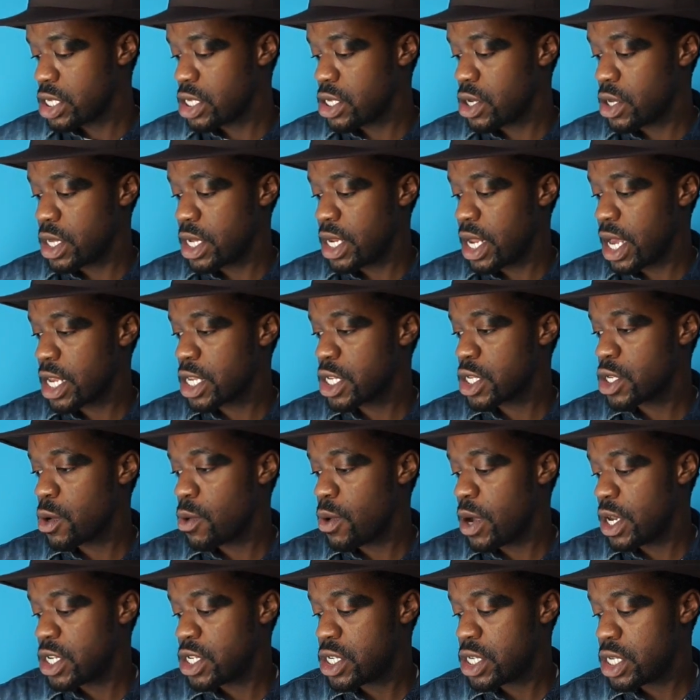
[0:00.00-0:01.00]
So the next
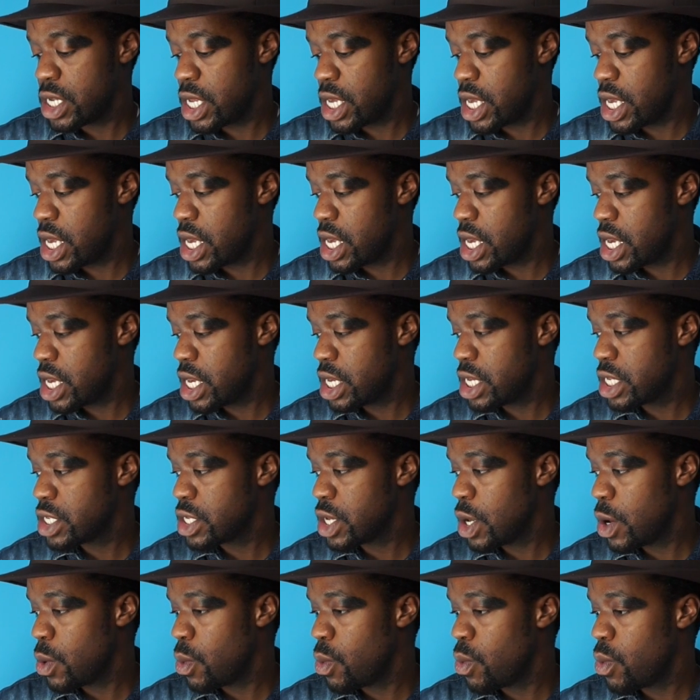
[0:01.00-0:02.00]
question
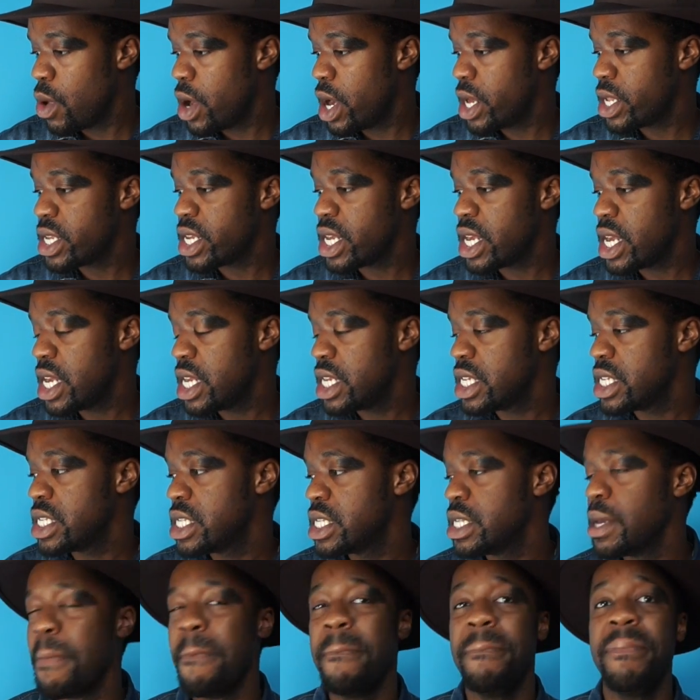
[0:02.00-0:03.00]
is, what is
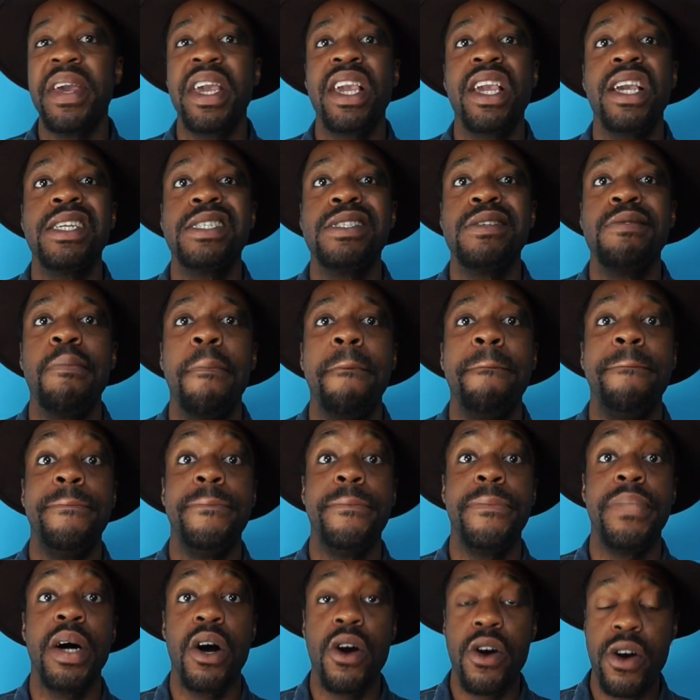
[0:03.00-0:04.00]
the biggest
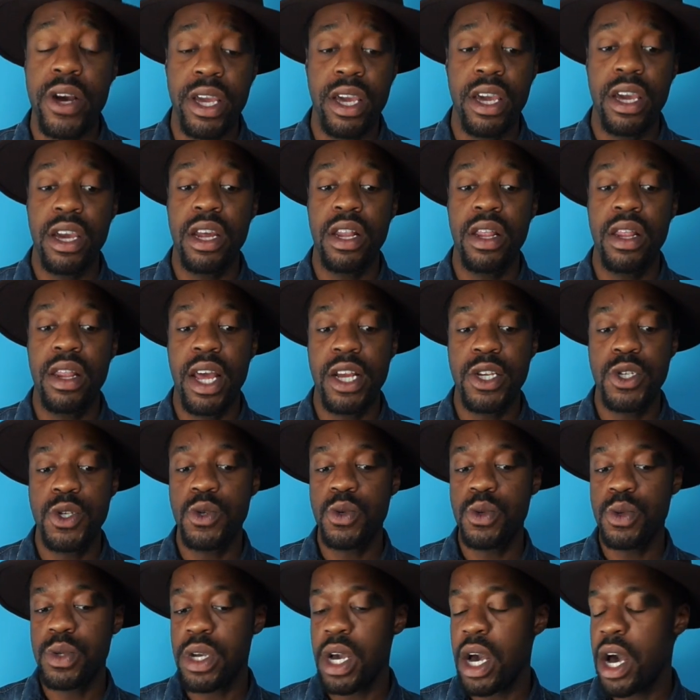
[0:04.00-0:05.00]
bargain that
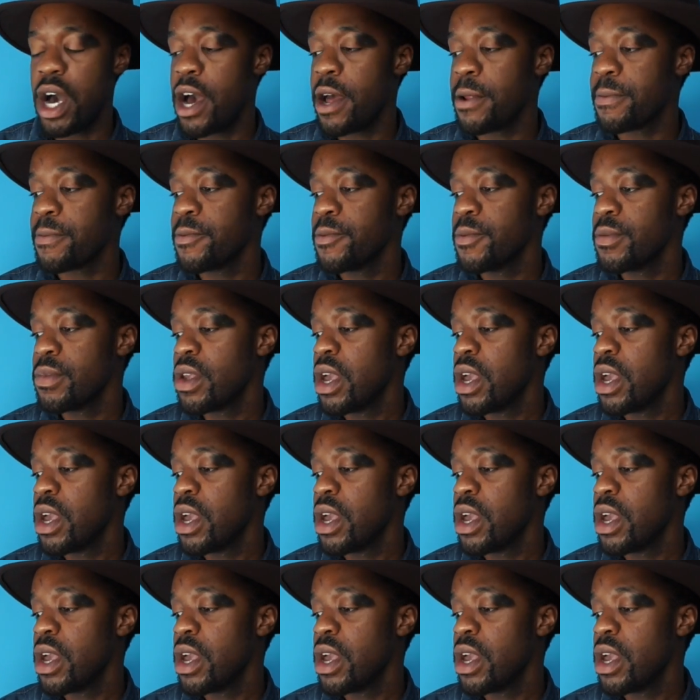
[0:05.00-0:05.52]
you got?